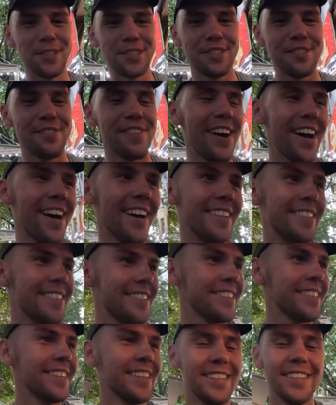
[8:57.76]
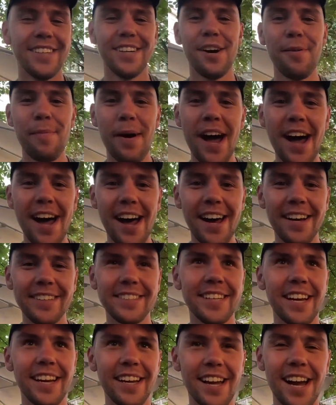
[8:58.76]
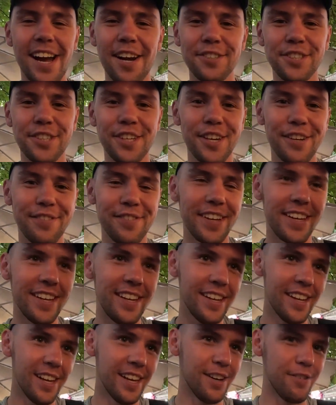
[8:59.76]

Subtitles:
much advice about how to get couchsurfing.